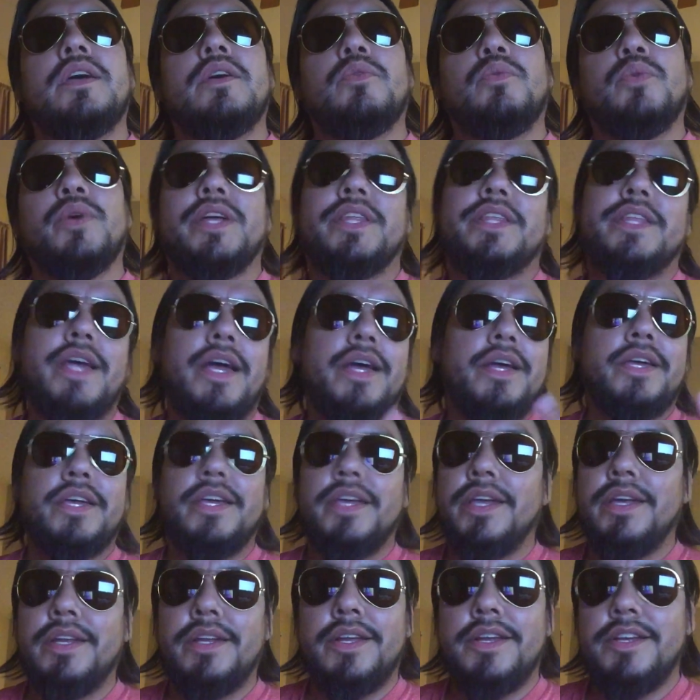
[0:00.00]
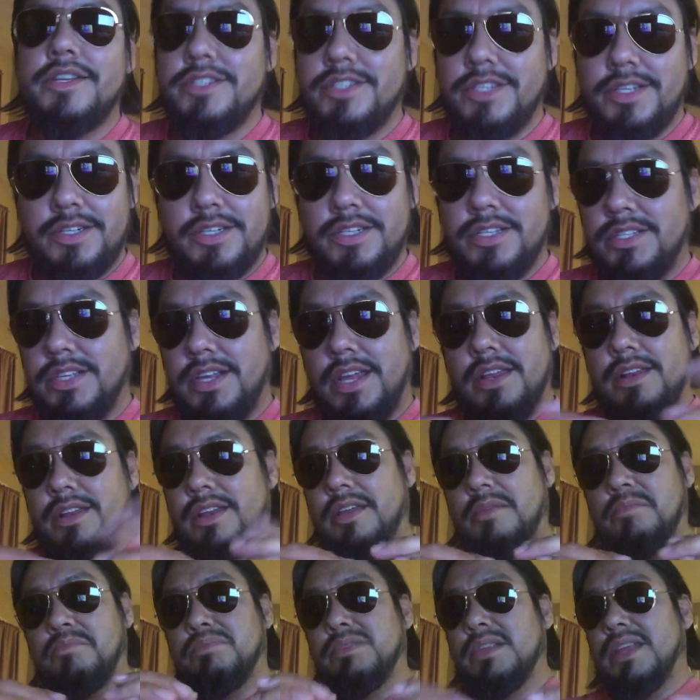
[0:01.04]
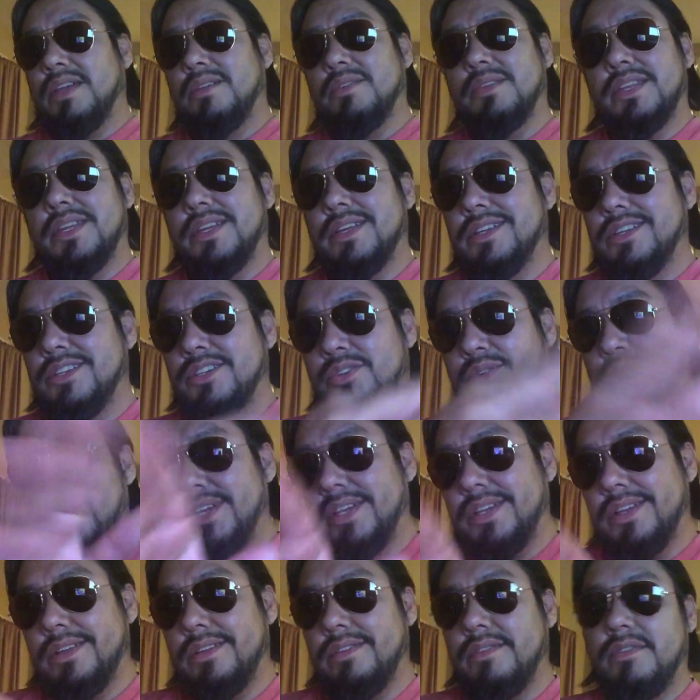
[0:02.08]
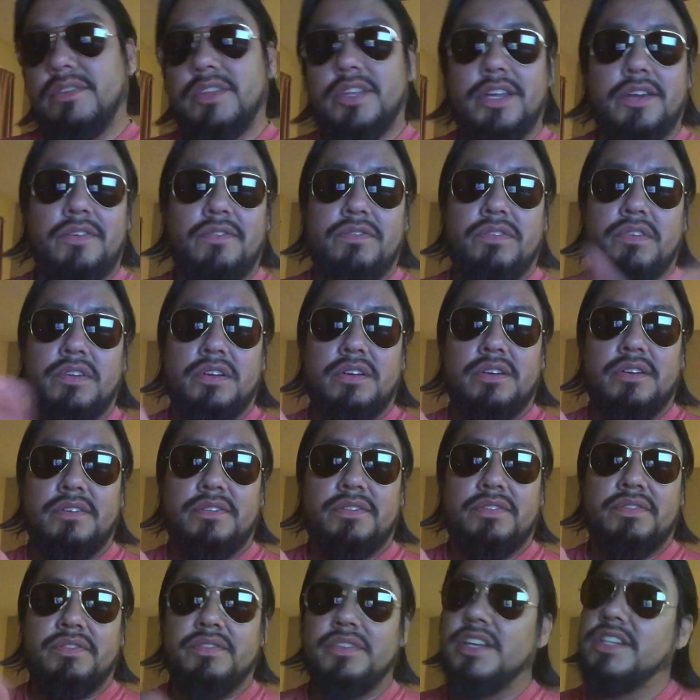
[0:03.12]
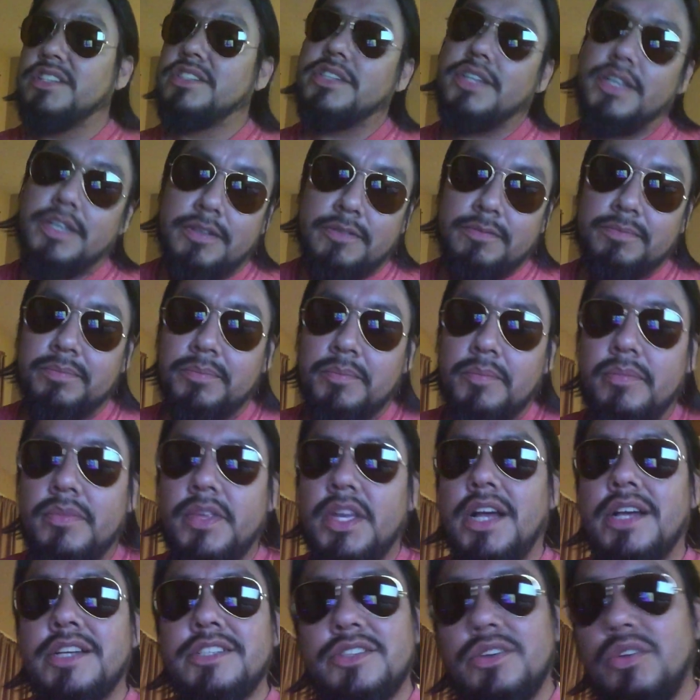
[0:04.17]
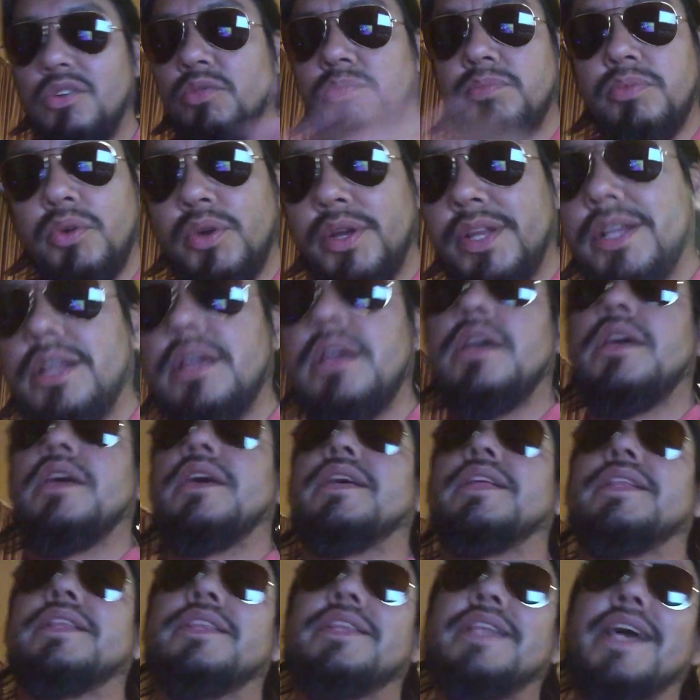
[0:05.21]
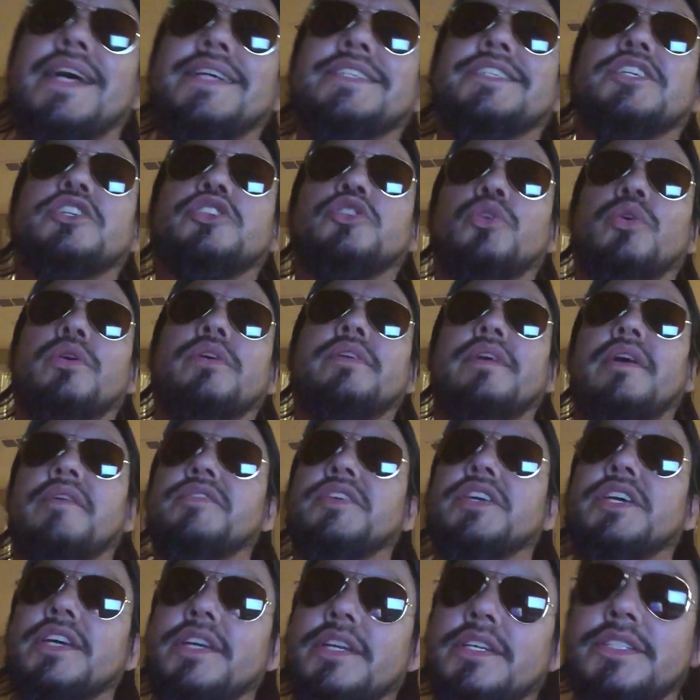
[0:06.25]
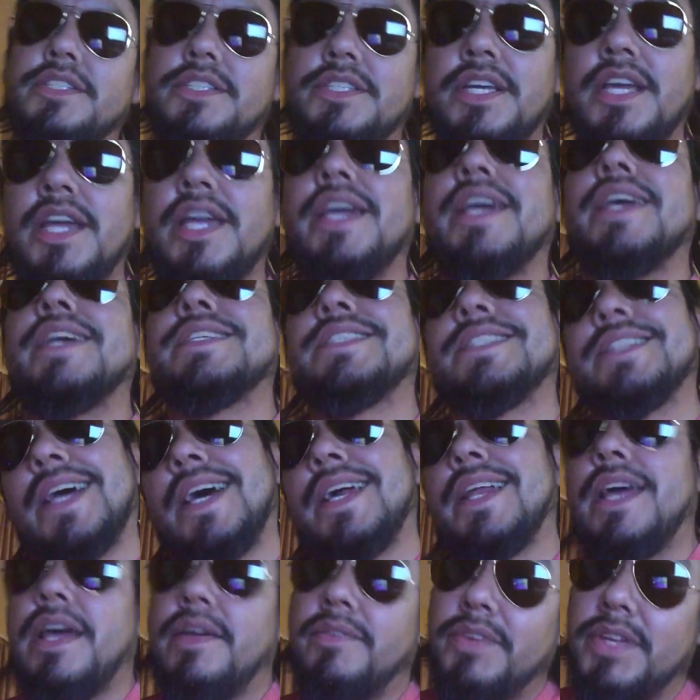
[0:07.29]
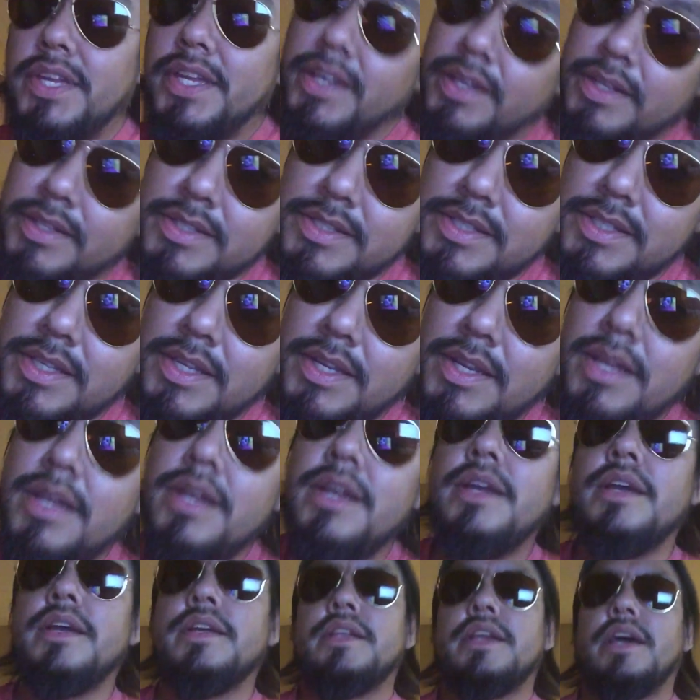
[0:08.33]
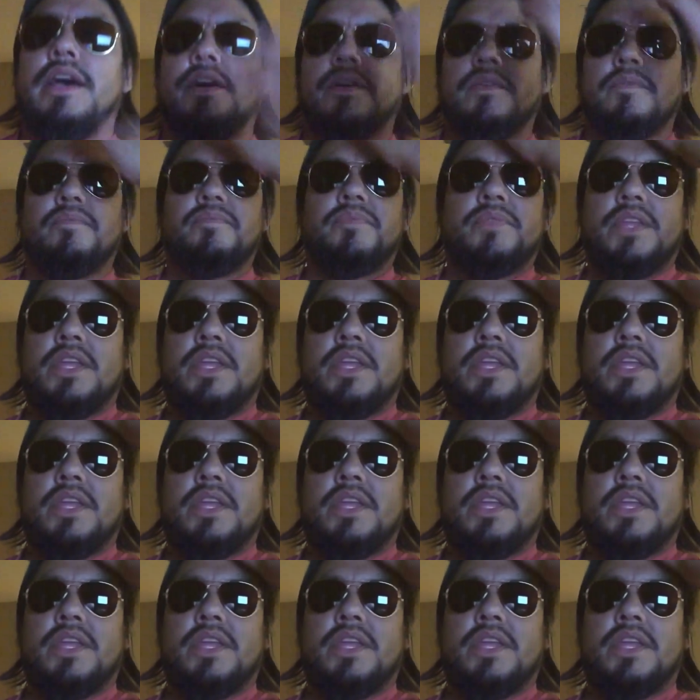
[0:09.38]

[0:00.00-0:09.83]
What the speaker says: with that kid except just like play with it, enjoy it, and then fuck off. That's it. That's the whole point. That's the joy of having kids, is not having kids. Now,